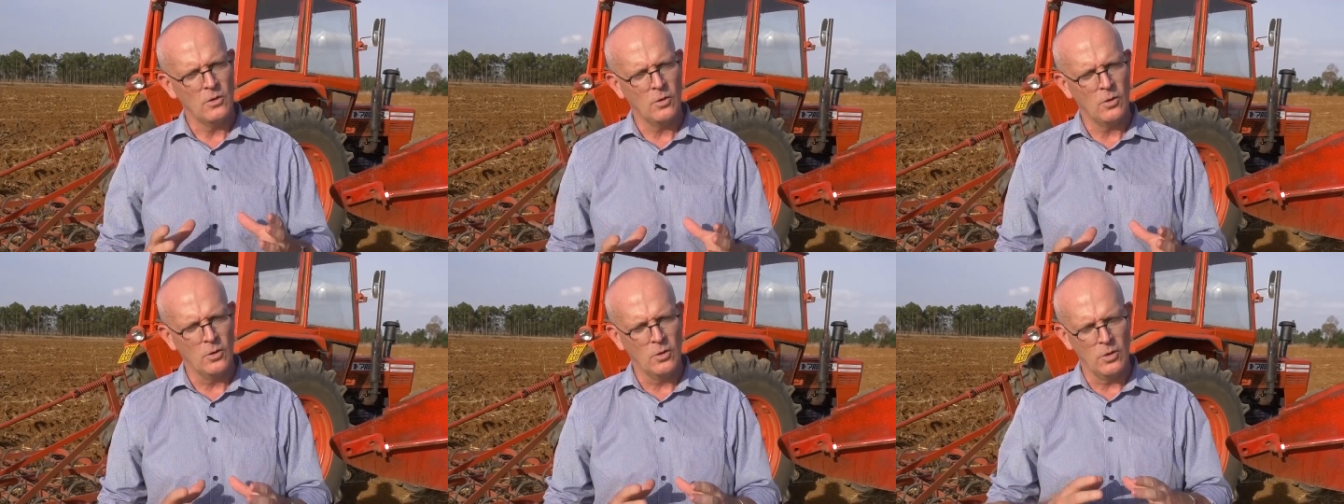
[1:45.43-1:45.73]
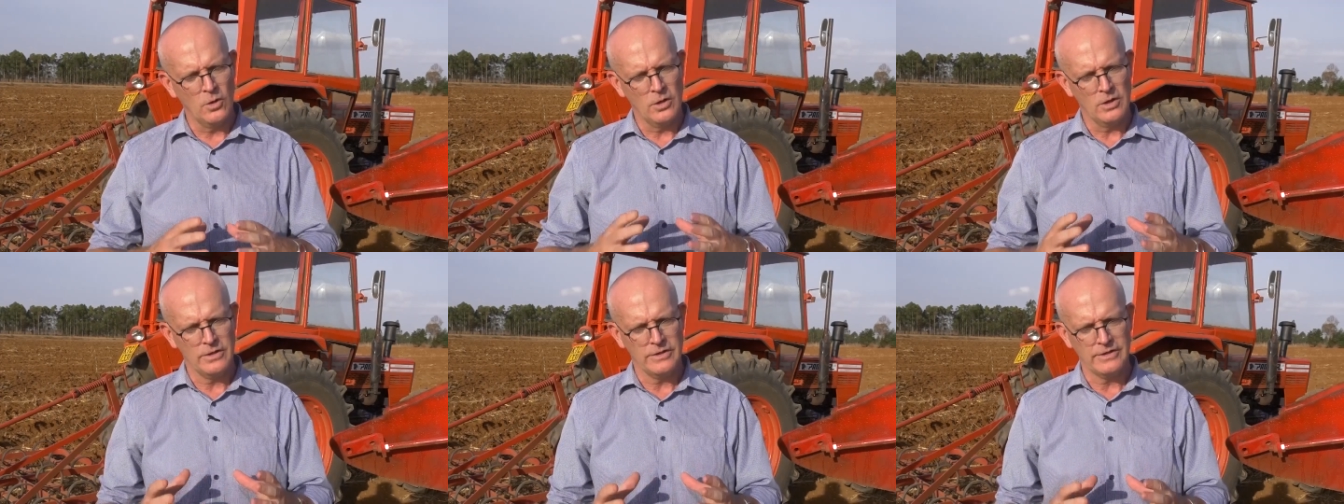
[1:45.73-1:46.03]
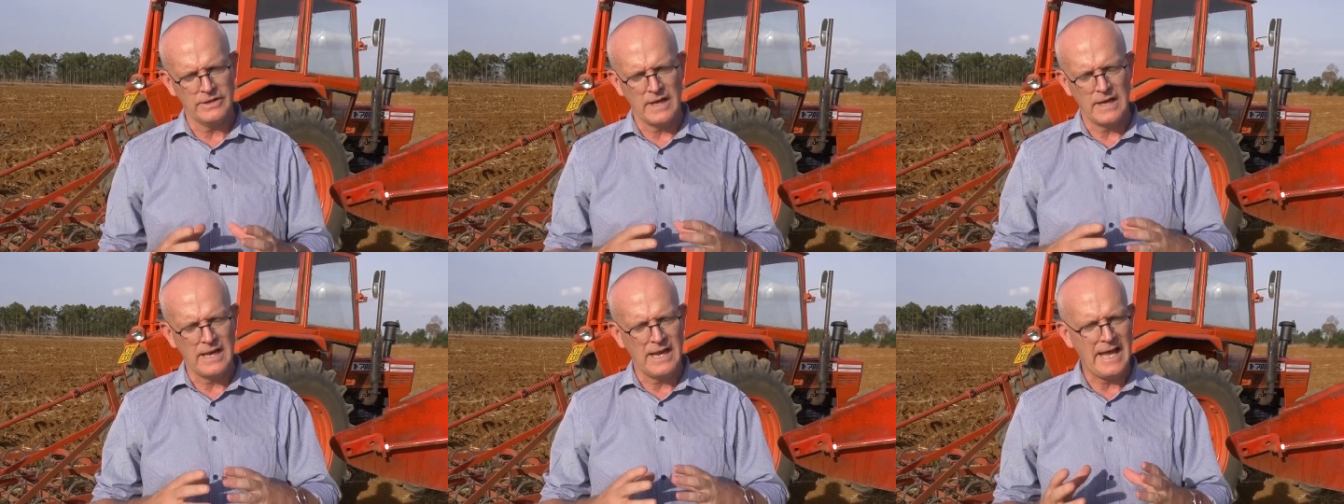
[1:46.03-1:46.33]
all
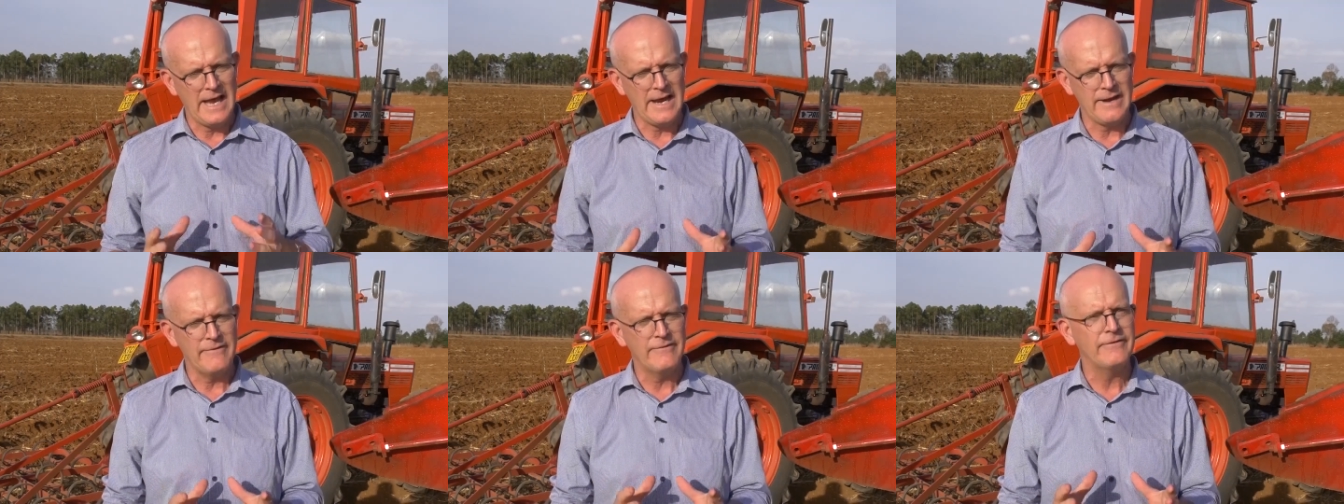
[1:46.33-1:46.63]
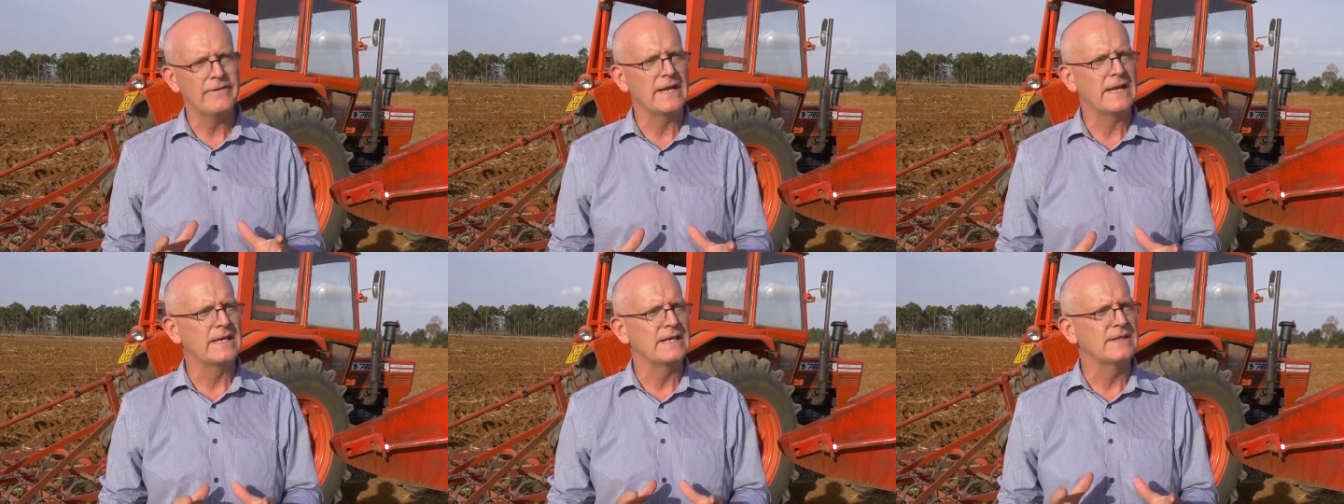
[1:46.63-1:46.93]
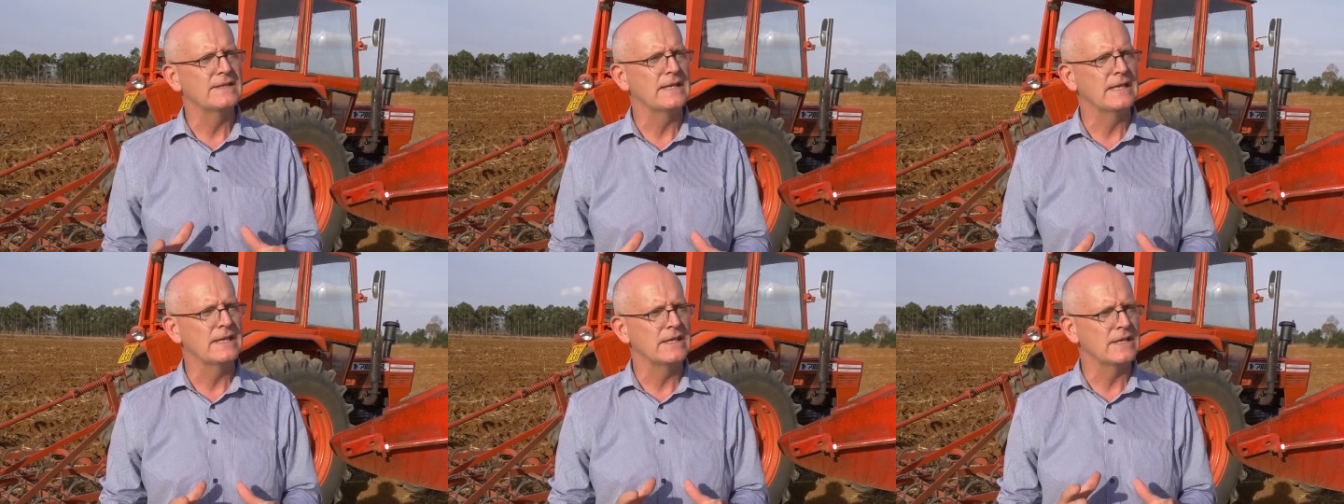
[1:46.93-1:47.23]
the life that
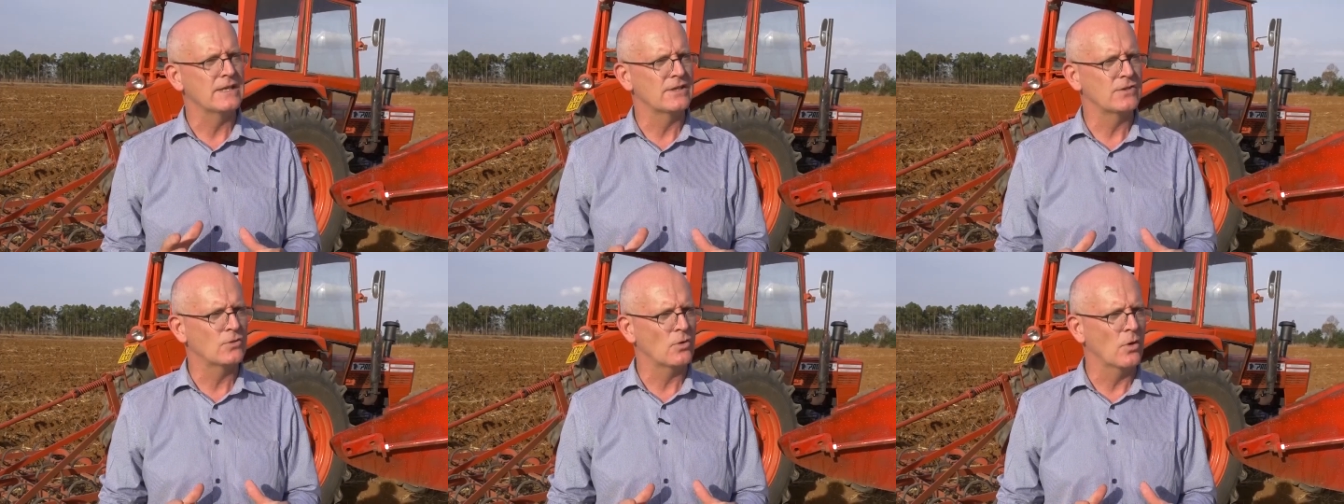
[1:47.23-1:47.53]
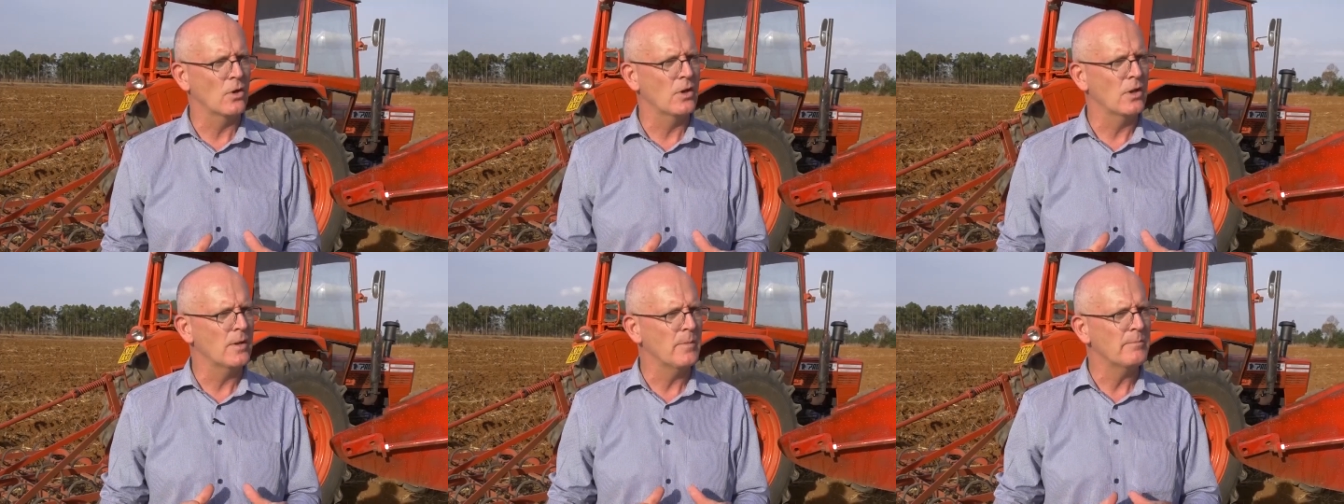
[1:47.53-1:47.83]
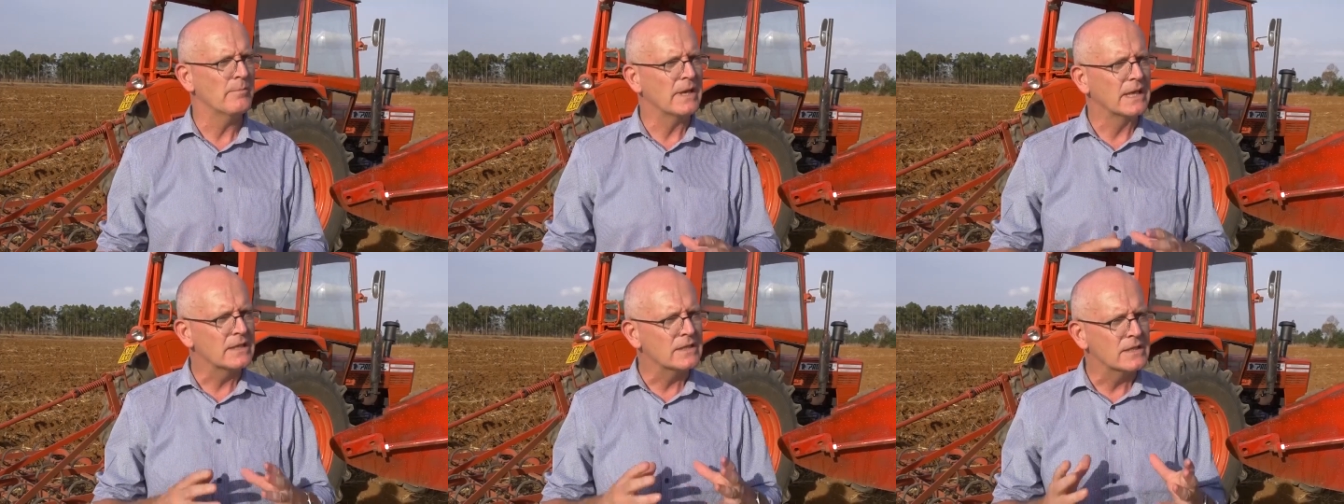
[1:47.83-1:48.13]
is in the soil,
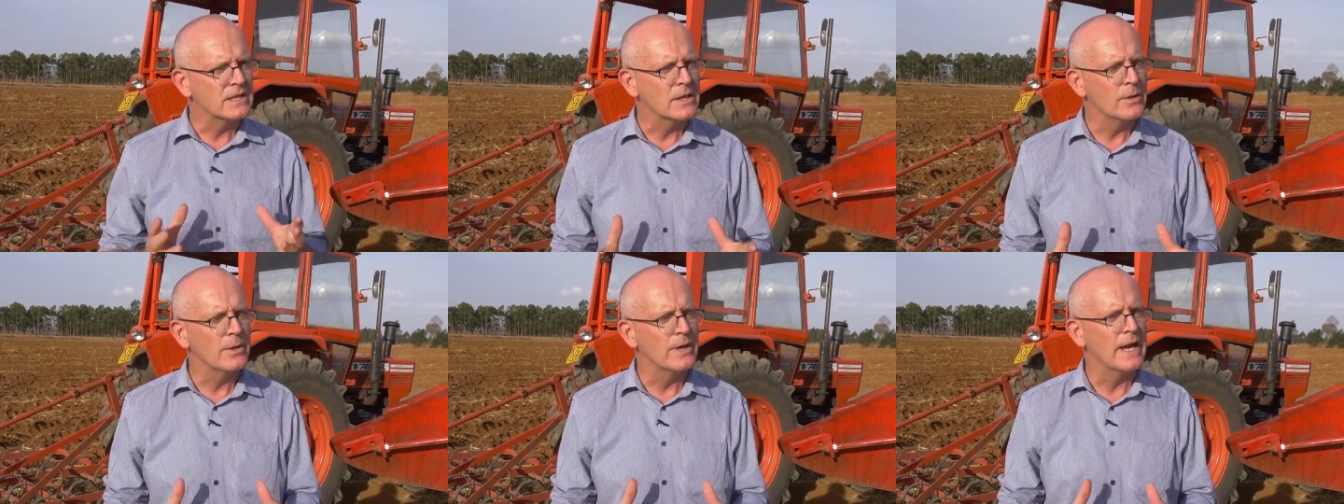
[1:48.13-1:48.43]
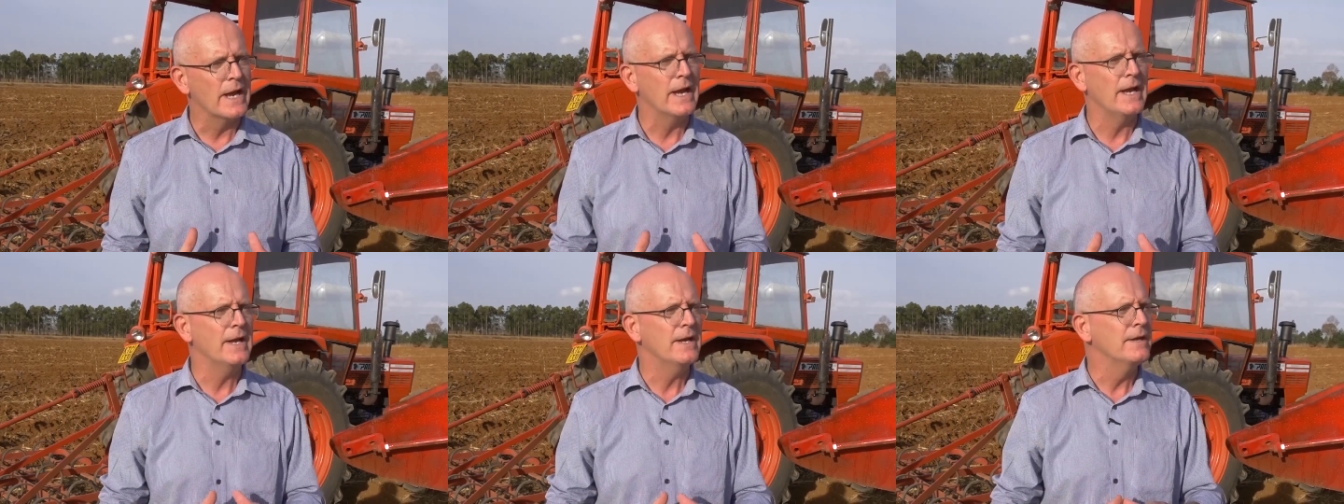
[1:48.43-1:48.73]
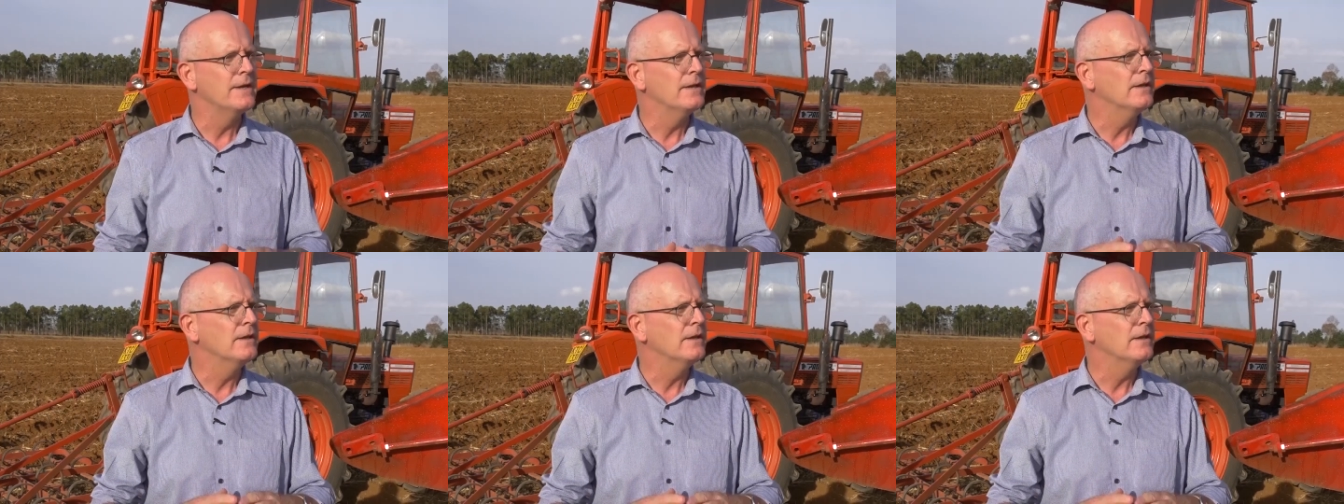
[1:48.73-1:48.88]
bacteria,